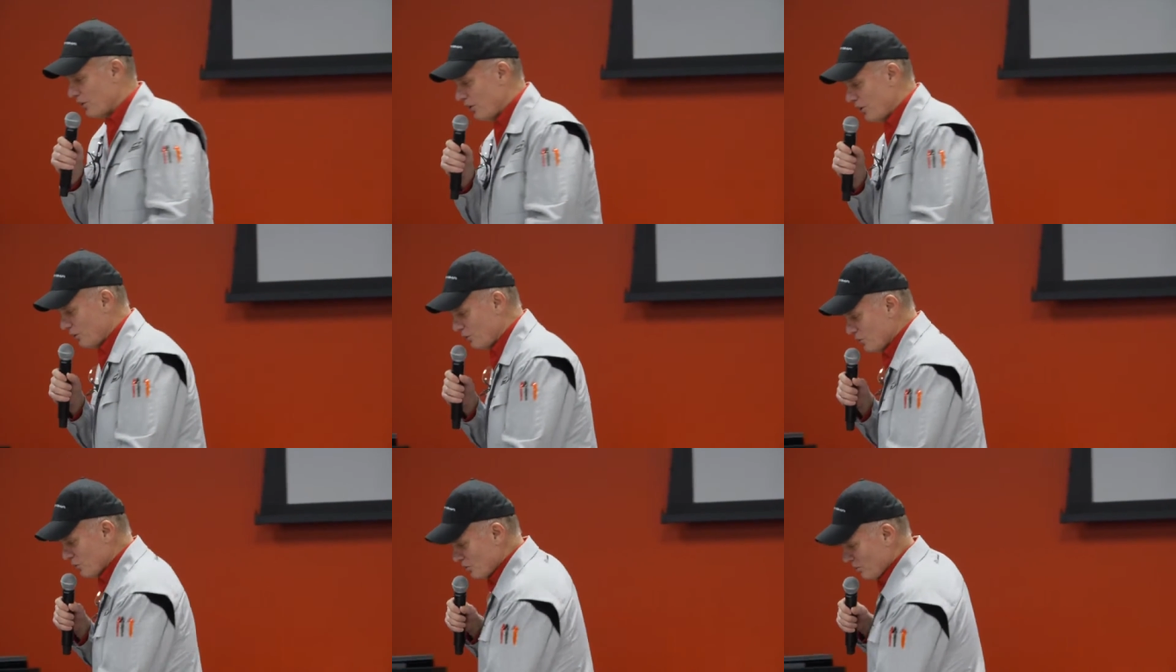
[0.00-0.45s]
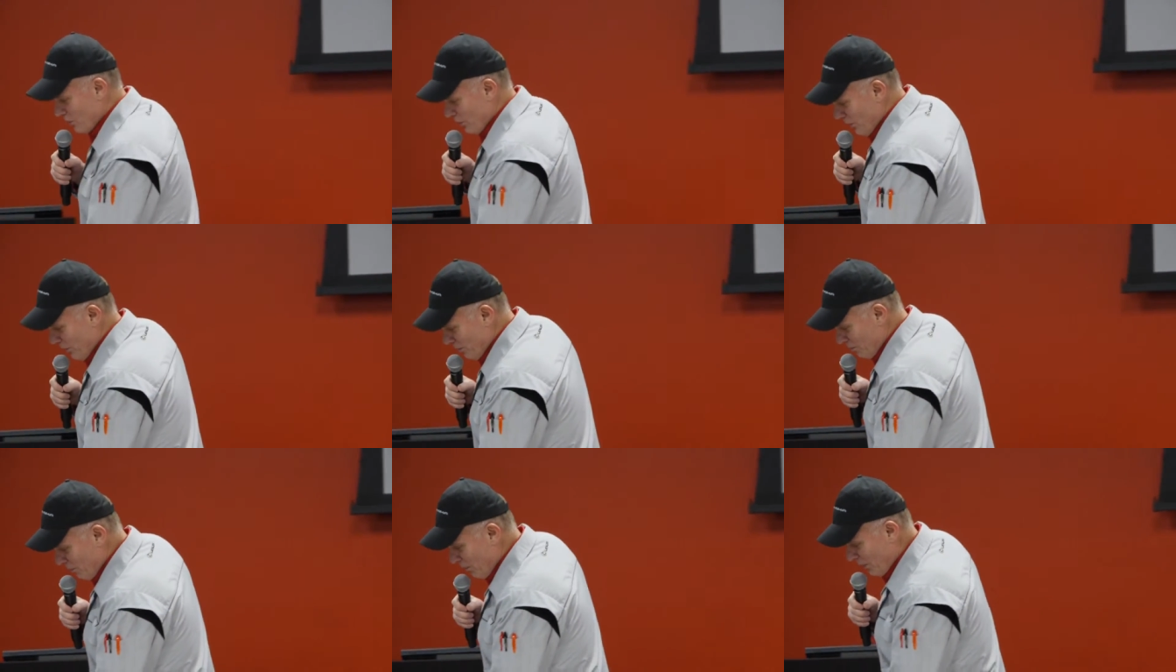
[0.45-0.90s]
here, I was
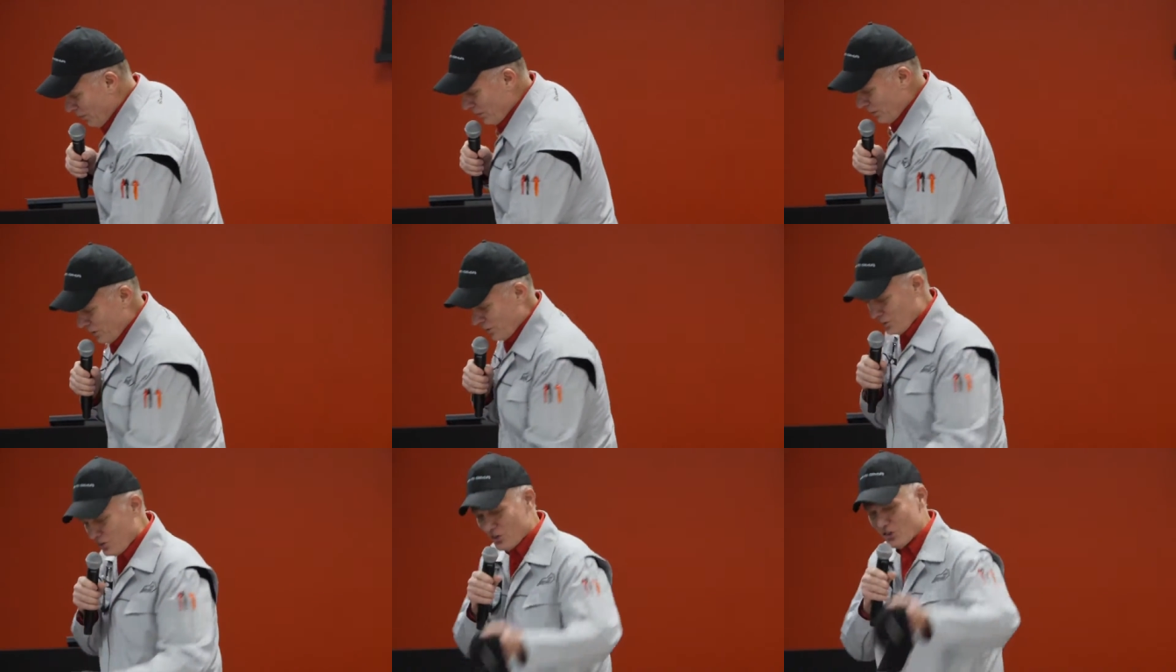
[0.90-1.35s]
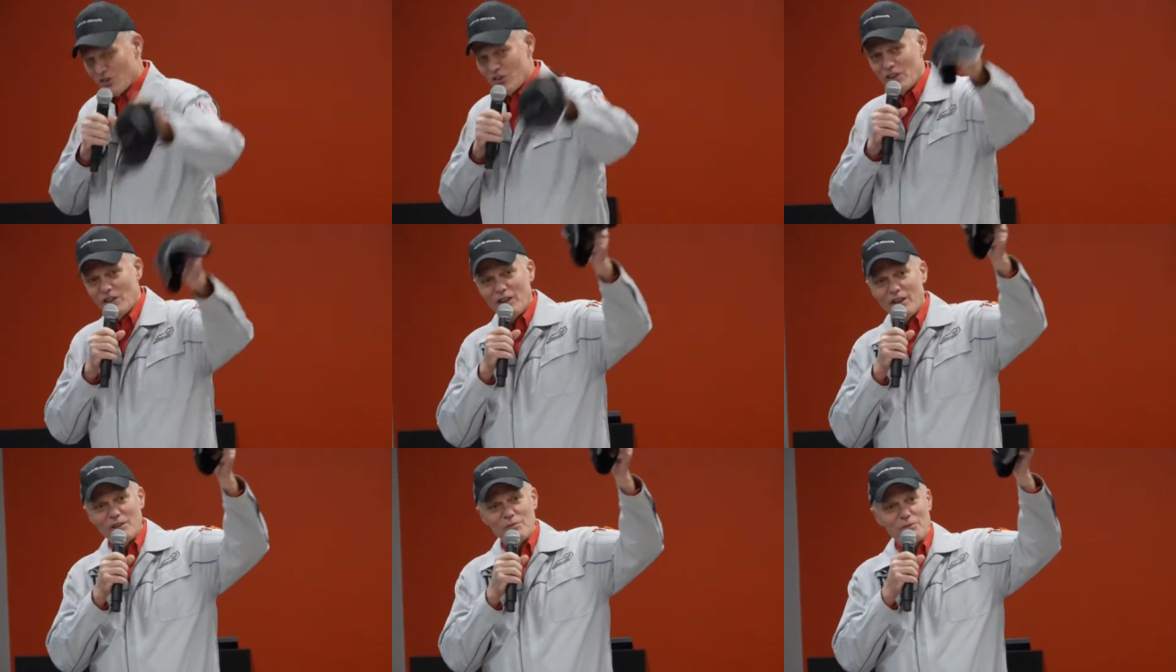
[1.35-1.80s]
wearing my
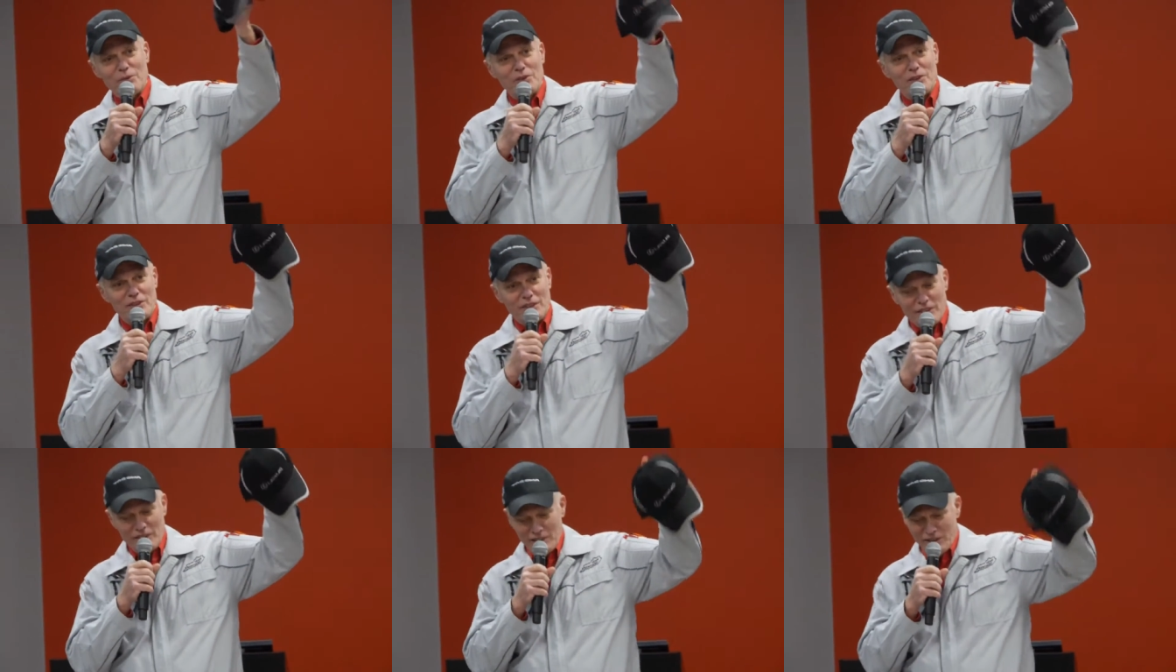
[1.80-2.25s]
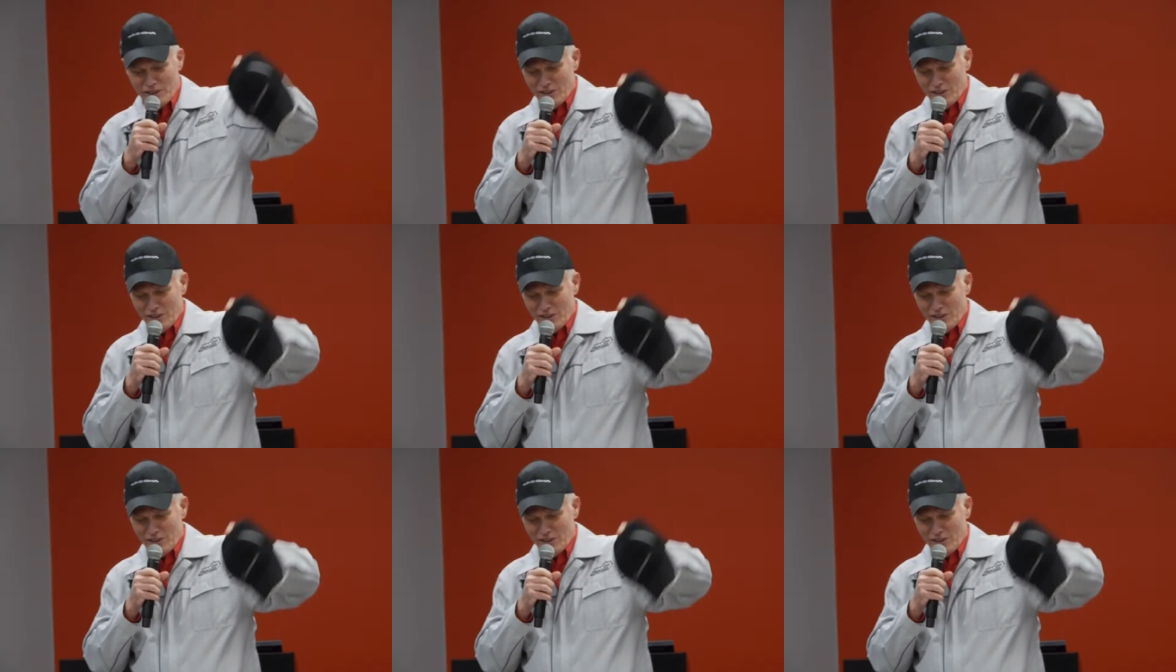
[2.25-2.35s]
Lexus hat, but